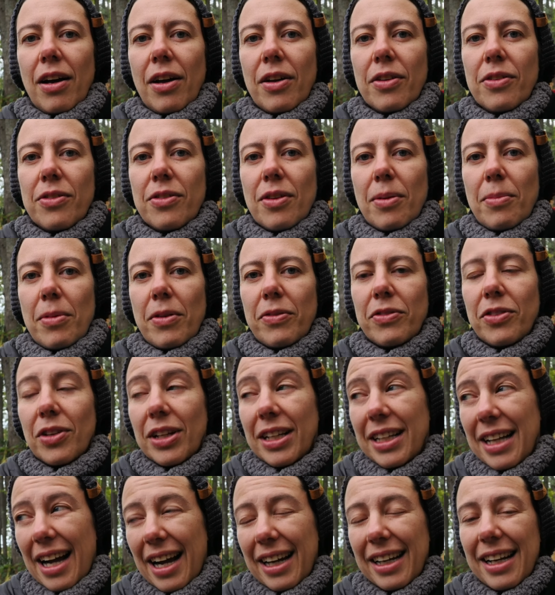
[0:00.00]
some of the
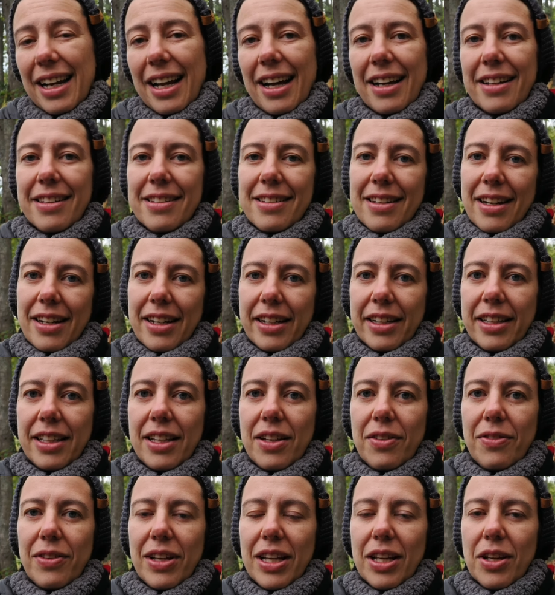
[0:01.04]
guidelines that are
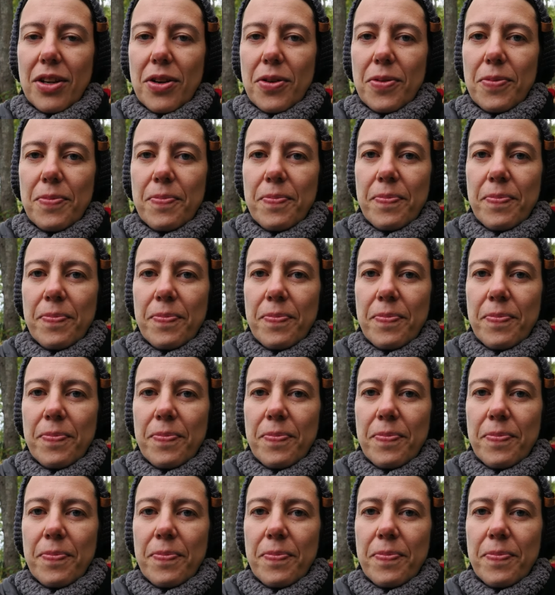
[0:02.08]
giving you.